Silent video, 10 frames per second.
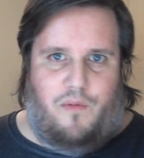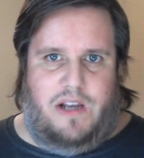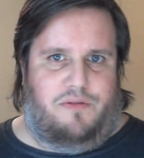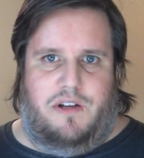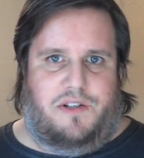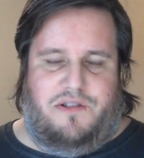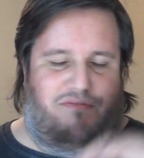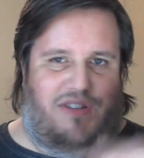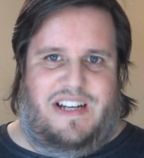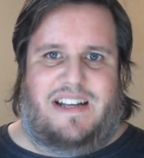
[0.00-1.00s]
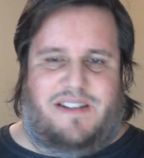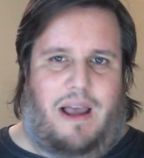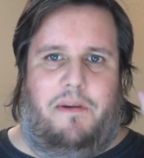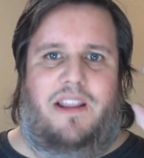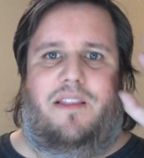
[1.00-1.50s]
which was
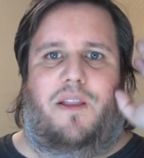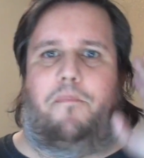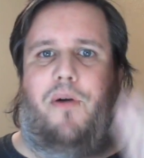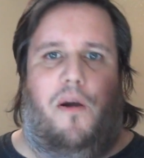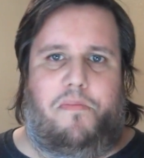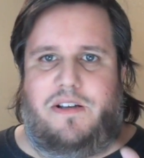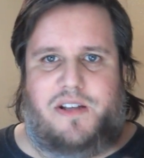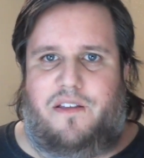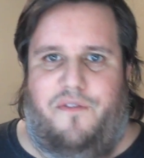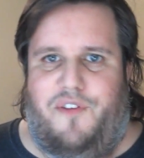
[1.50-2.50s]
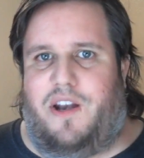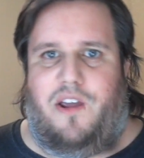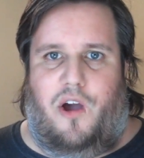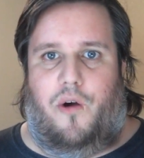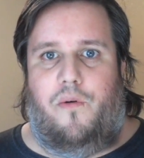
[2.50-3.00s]
just, the purpose of the
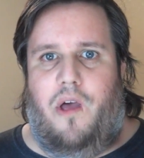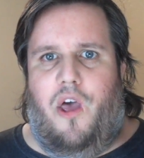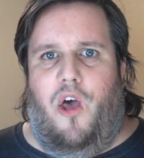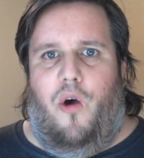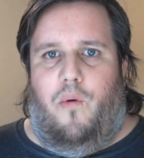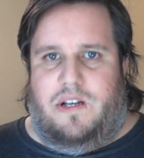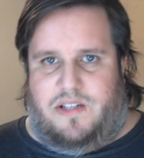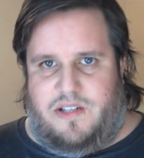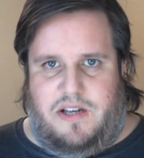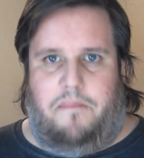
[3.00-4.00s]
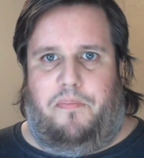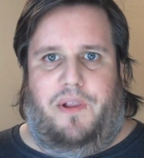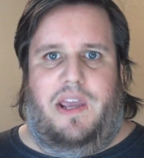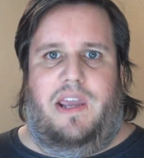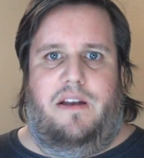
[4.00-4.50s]
video was
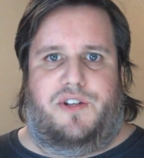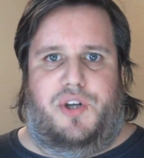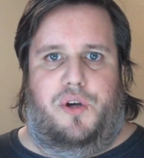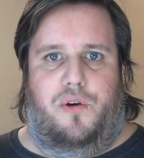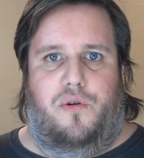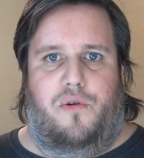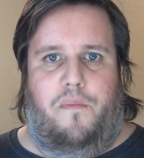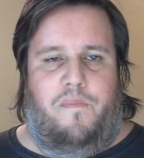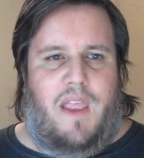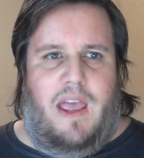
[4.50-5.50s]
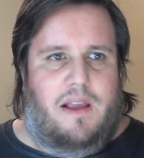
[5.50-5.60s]
simply to,